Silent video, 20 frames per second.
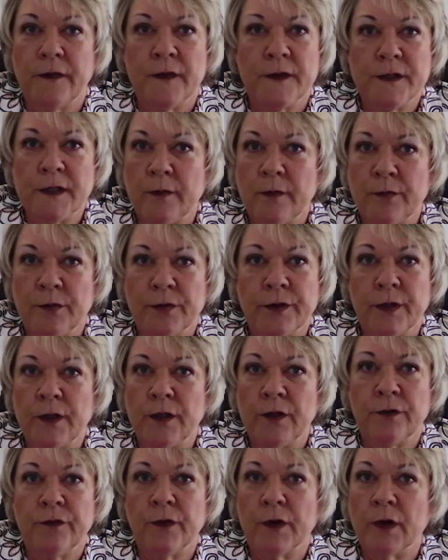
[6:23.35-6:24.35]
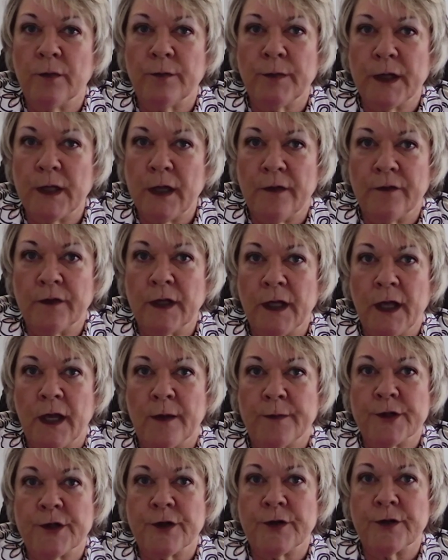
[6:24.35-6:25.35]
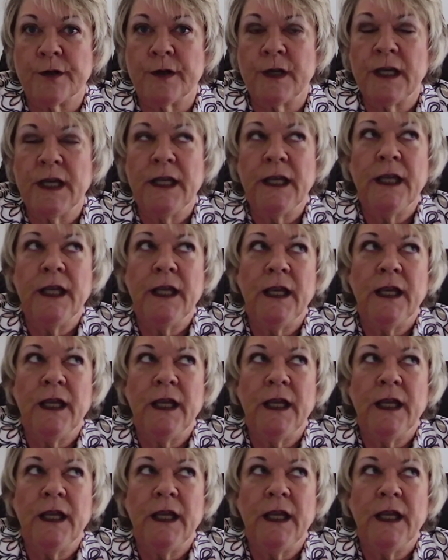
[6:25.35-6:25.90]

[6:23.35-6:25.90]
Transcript: on the table that you've earned, but you haven't captured.